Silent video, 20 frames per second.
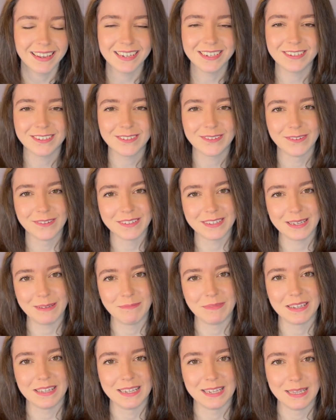it just all seems
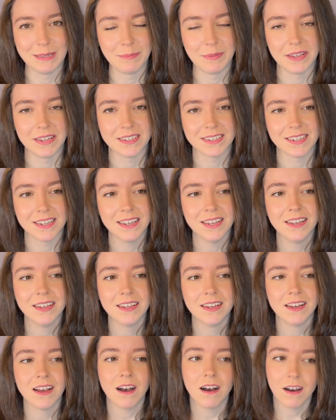a little bit
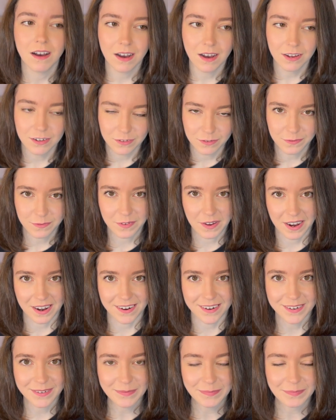
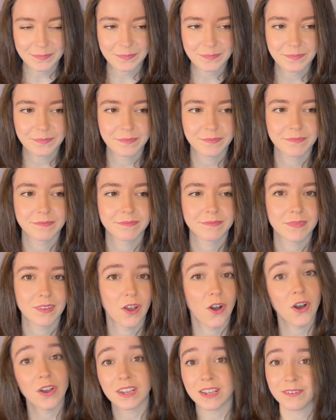unfair.
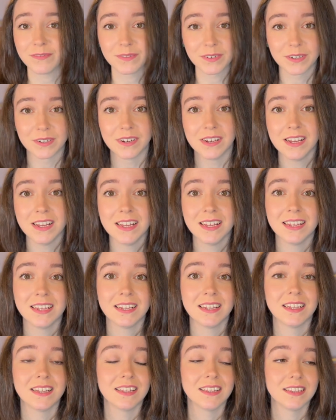However,
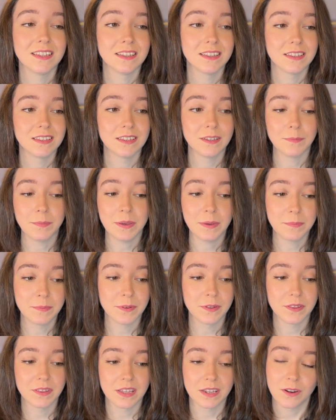the
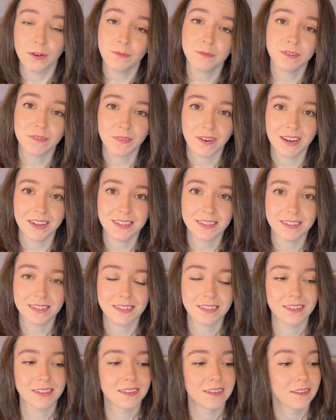people that own the rights,
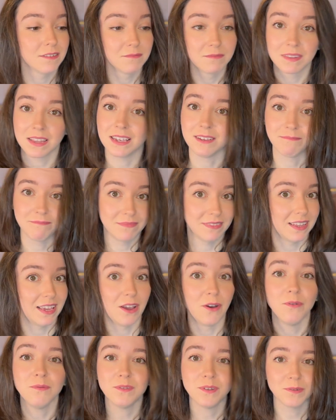they, they
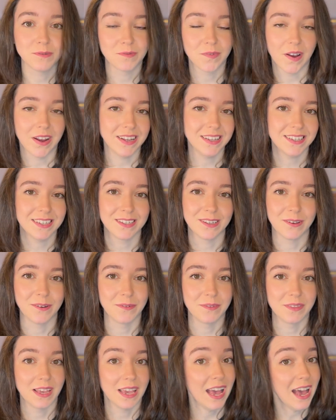own those rights, so
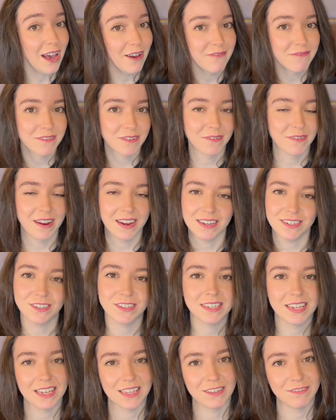they have the right to
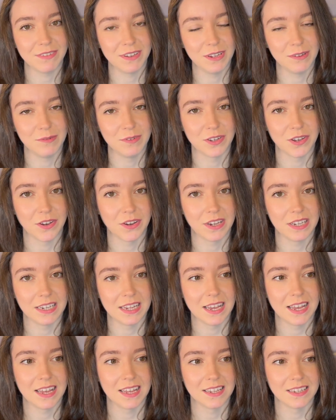take the video down
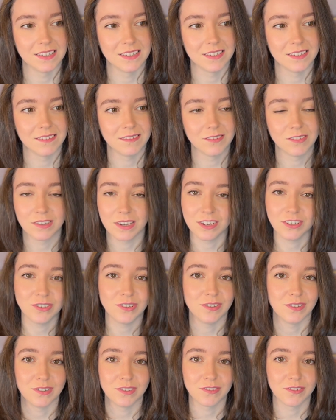and to issue
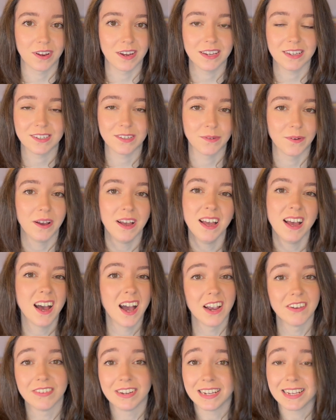the strike. So I
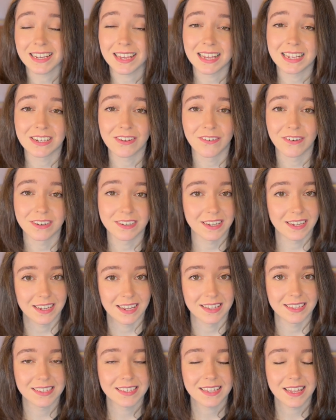really can't argue
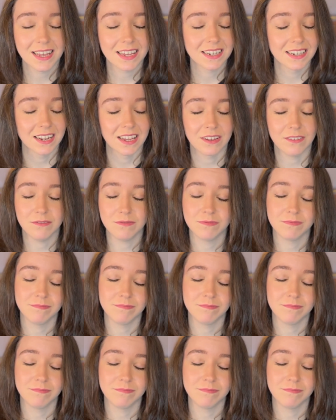against that. And I